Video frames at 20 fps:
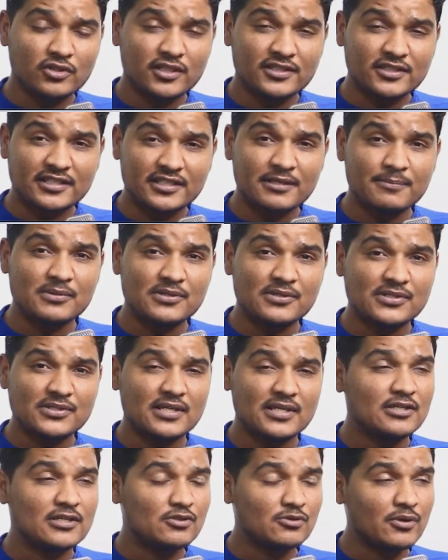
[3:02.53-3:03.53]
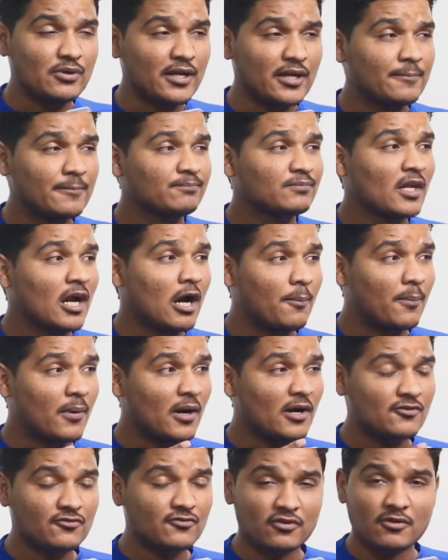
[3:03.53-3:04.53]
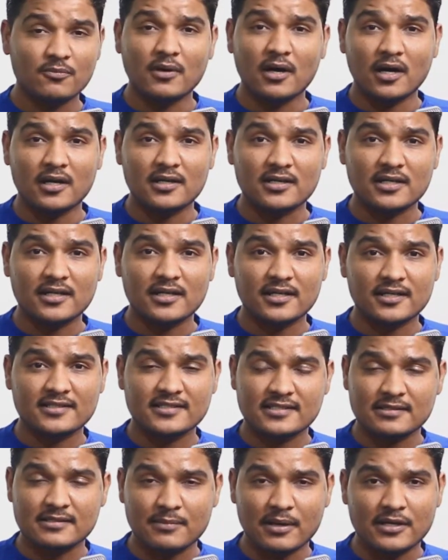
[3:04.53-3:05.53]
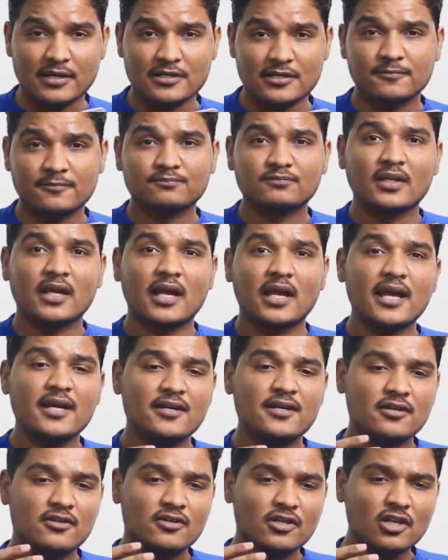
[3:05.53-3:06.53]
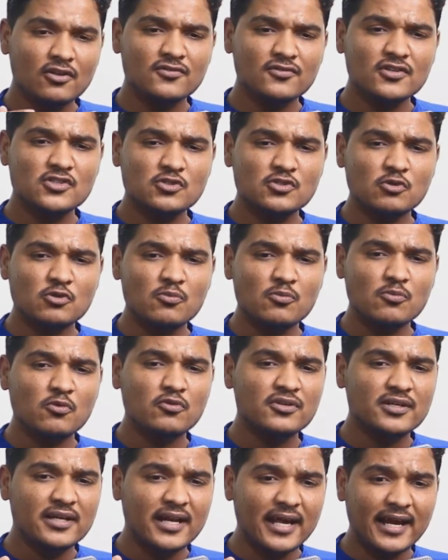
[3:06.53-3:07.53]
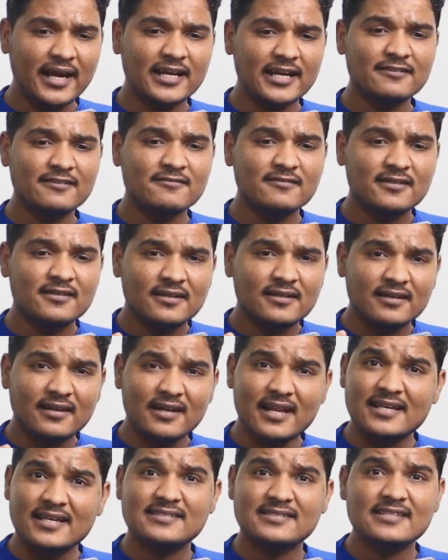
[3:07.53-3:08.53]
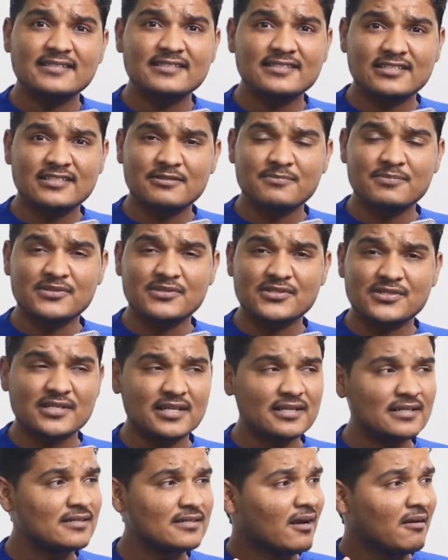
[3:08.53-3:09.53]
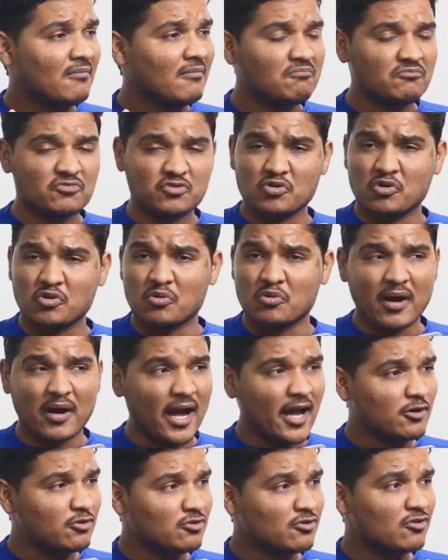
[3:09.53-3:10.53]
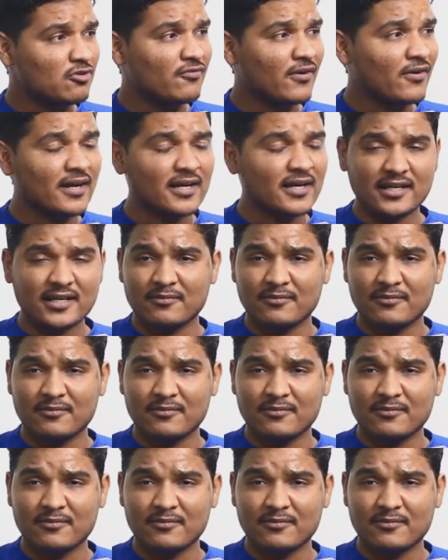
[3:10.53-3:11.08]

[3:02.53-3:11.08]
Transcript: 3% today apart from Ultratech Cement, and none of the stock moved negative less than 3%. So I could not find any